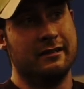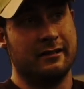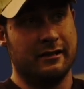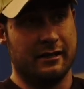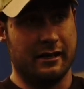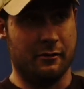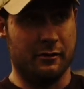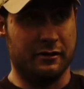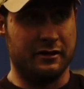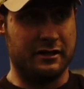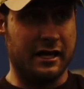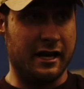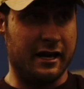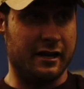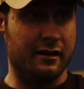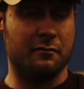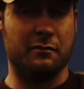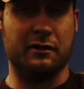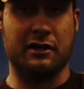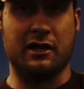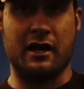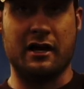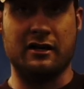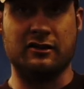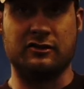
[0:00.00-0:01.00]
it would
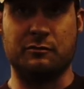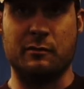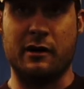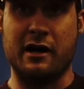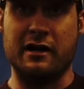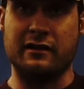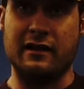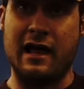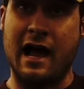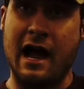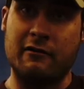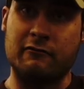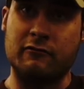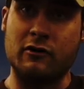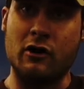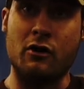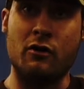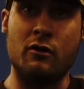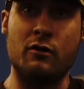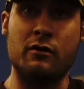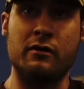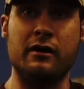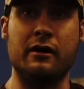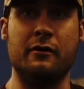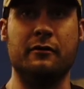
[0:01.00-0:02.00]
cannibalize my lat
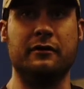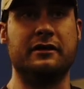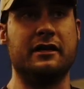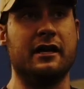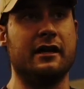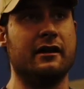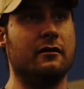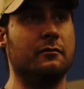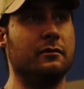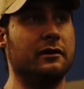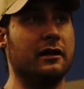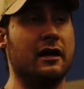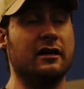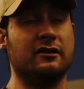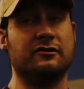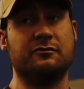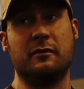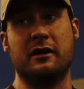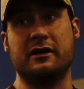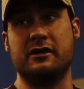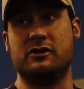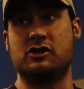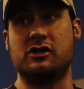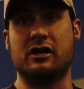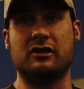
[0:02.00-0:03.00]
row, it would cannibalize
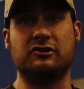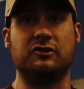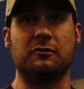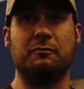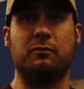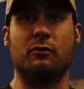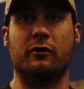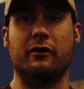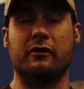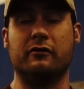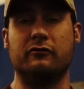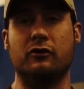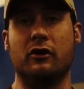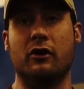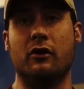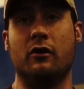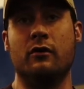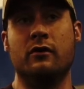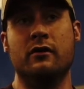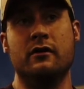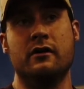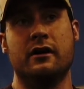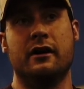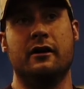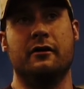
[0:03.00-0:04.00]
my chest supported row,
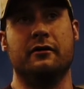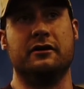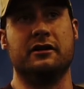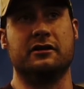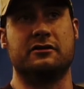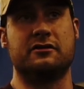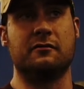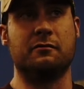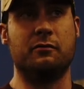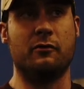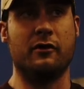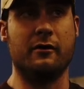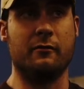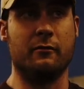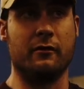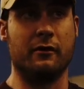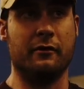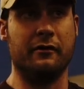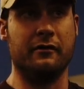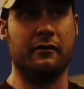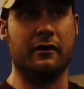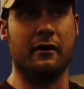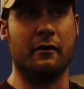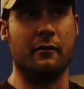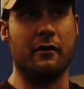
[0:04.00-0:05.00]
it would get to the point where
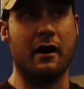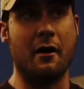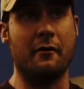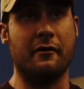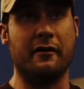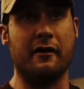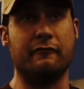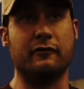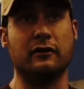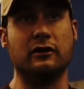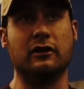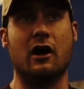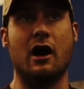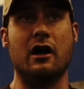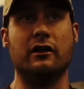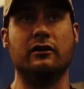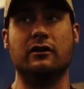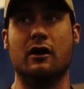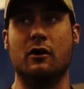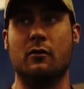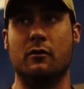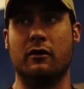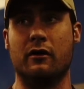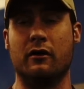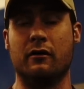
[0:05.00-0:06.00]
I would have a lot
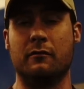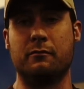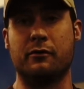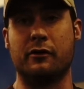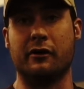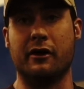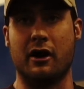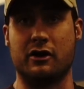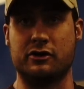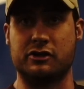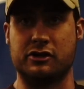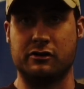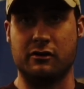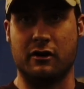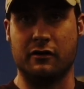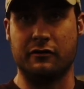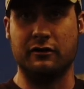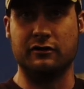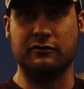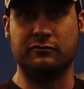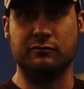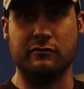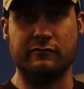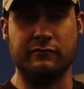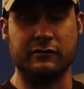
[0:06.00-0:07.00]
lower production on
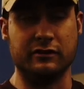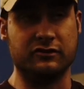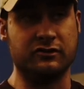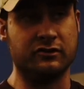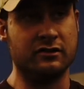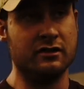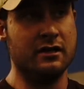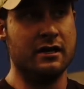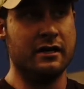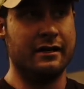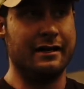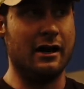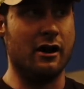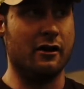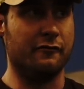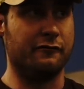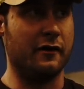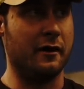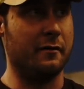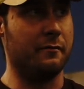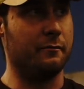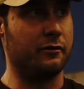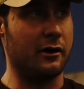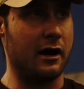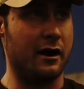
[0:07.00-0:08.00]
those movements. Now if
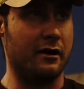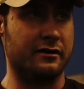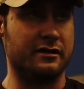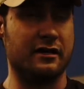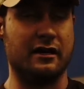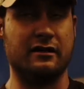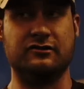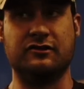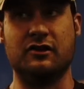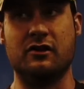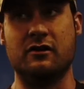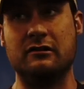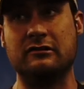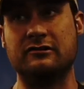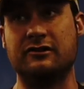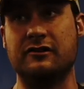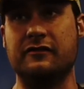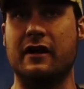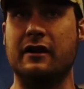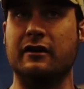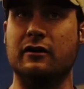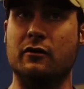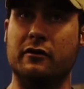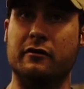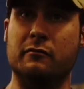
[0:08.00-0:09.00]
I prioritize those and
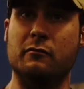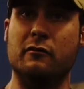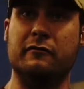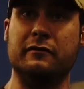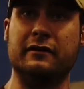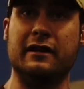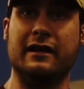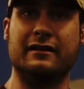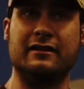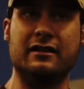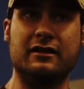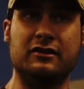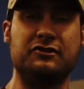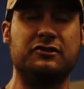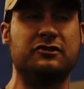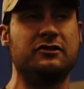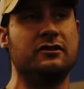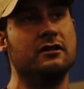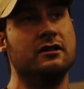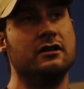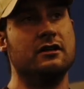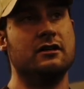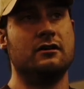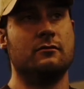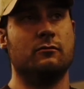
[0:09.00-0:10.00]
then go into a movement like this,
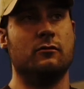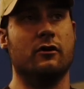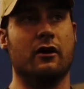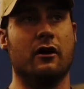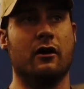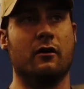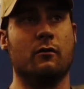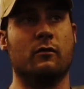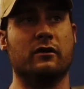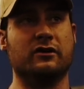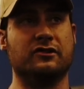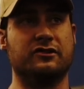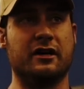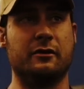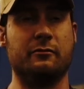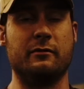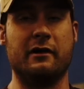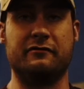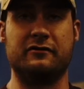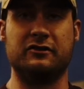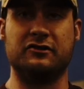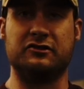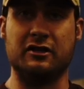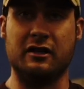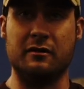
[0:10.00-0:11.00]
where once again we
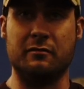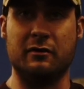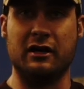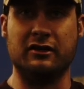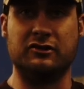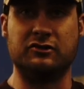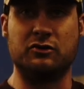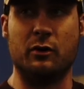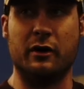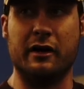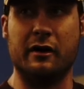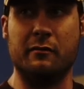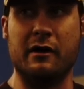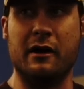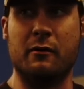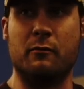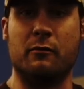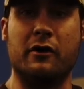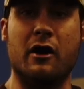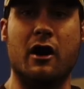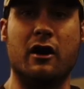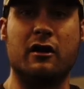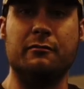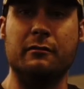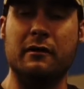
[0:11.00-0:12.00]
have to stabilize quite a bit. We're
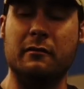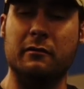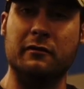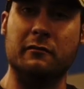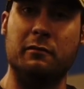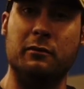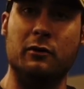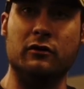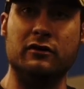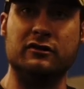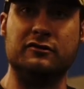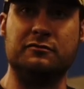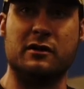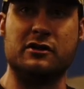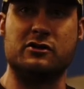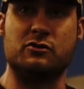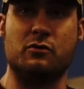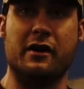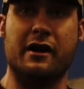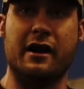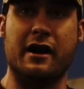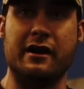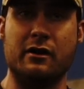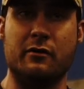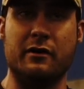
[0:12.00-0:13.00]
not gonna be able to pull as much
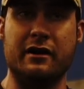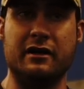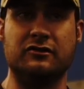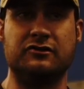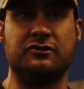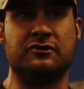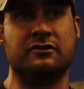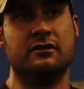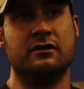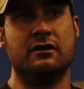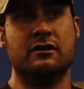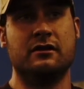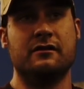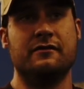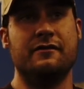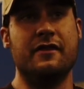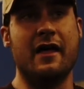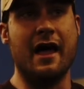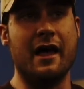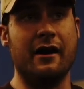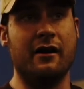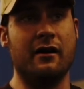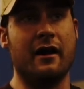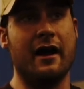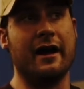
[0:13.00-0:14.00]
weight anyways.
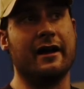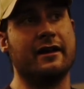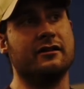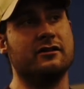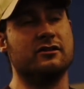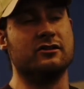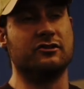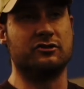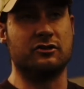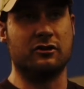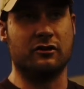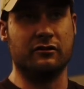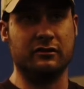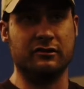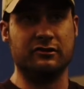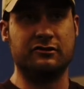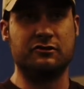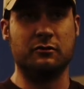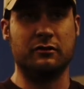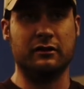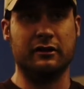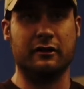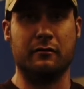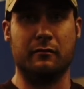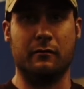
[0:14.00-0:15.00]
Then I can just turn this
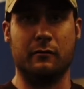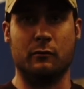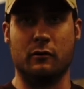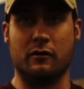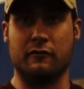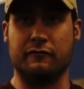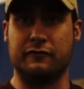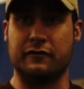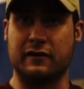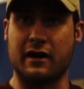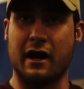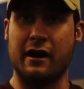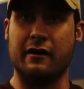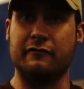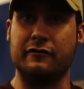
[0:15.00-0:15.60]
to a little bit more of kind